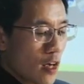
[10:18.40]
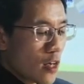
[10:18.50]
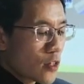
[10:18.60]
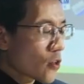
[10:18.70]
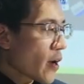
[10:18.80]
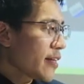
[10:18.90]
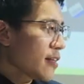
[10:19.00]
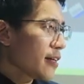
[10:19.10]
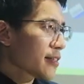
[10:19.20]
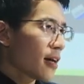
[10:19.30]
So
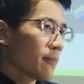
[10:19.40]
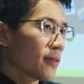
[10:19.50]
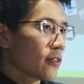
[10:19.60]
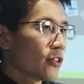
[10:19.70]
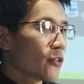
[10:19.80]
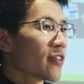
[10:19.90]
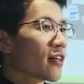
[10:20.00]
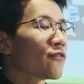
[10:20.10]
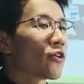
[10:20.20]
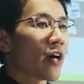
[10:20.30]
another example, you know,
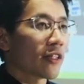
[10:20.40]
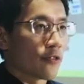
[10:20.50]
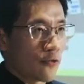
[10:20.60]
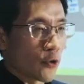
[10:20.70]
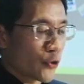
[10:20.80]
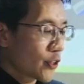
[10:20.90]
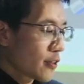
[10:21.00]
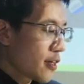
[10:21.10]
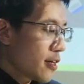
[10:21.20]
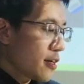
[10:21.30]
think of your right to vote.
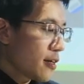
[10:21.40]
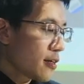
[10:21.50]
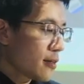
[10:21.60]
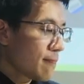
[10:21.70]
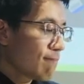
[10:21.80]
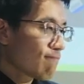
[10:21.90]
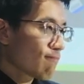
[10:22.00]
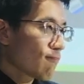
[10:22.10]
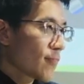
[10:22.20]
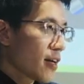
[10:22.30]
Um,
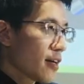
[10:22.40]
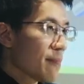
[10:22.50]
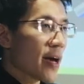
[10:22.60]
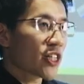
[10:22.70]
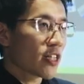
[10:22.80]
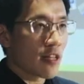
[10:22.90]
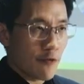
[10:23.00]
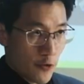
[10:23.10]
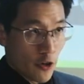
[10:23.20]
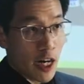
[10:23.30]
Imagine
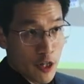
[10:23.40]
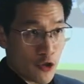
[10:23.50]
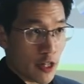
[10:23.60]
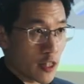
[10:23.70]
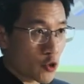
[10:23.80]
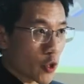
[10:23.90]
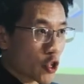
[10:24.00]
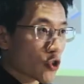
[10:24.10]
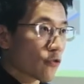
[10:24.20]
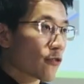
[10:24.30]
if your country
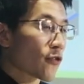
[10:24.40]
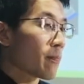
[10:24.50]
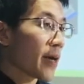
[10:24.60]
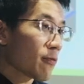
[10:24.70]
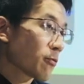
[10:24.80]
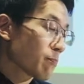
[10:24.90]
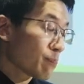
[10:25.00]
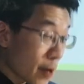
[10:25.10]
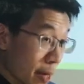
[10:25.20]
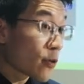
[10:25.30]
switches over from paper,
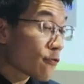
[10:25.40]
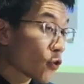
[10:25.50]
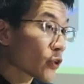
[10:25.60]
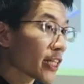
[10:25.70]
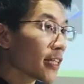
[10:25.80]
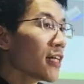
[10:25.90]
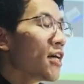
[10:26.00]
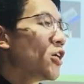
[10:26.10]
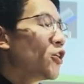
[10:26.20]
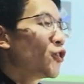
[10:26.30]
paper voting
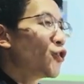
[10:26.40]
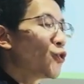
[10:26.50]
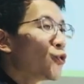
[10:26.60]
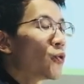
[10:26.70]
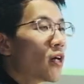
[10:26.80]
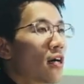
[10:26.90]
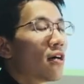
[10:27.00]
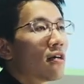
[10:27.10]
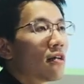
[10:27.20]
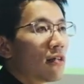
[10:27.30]
to uh,
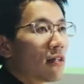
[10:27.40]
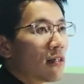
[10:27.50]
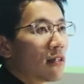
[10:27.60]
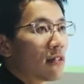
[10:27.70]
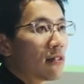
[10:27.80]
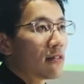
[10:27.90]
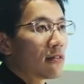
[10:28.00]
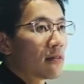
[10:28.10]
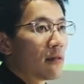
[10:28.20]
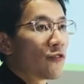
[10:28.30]

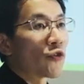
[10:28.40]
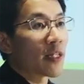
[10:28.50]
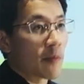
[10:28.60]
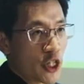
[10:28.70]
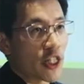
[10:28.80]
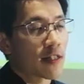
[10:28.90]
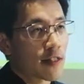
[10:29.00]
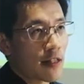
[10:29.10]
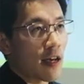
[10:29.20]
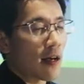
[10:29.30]
uh, voting
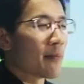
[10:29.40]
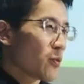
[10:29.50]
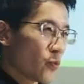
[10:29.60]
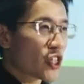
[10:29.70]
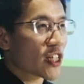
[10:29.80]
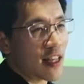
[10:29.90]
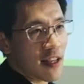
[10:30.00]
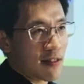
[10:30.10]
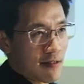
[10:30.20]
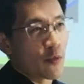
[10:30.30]
machines. Yeah, I mean, we just
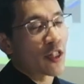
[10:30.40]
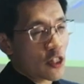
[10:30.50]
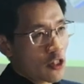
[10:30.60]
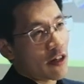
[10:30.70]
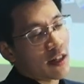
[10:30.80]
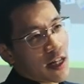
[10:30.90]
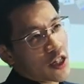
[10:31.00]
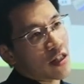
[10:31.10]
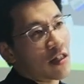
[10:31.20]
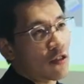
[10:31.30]
had we just saw an
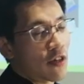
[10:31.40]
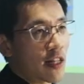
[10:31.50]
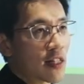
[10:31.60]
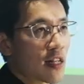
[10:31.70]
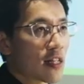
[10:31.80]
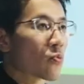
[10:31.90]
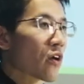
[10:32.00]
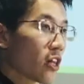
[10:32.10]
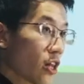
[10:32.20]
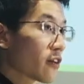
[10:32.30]
election in the United States
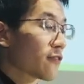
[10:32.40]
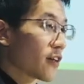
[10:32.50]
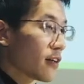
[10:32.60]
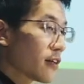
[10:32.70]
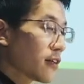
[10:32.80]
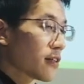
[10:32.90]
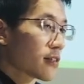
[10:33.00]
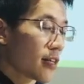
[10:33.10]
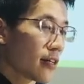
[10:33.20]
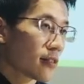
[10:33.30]
where a lot of uh, uh
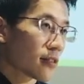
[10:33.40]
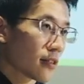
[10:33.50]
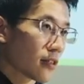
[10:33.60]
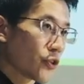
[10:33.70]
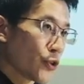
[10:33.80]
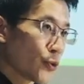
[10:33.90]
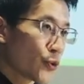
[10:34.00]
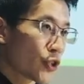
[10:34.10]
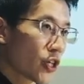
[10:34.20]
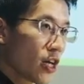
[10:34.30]
states uh,
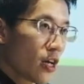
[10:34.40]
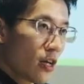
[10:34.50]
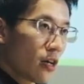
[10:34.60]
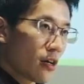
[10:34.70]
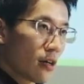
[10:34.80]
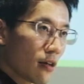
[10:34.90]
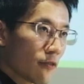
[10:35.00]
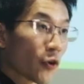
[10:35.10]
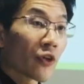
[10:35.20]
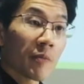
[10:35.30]
used uh,
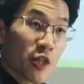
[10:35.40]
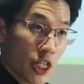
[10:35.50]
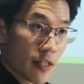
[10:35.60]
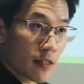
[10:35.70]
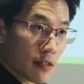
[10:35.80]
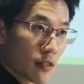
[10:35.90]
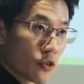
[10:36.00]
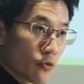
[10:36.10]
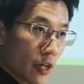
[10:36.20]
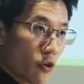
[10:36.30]
voting machines
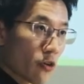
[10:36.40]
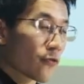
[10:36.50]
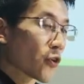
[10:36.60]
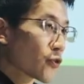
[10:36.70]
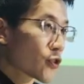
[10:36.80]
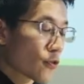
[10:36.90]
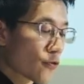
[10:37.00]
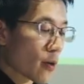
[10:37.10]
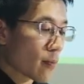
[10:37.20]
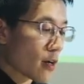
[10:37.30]
to record votes
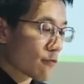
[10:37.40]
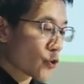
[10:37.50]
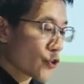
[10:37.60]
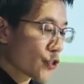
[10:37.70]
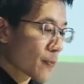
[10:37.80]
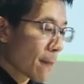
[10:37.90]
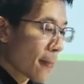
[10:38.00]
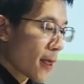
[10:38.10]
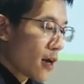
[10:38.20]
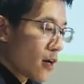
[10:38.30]
from voters.
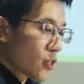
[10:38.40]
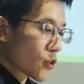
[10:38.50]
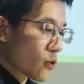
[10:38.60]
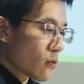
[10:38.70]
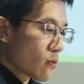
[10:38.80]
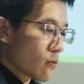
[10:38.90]
So,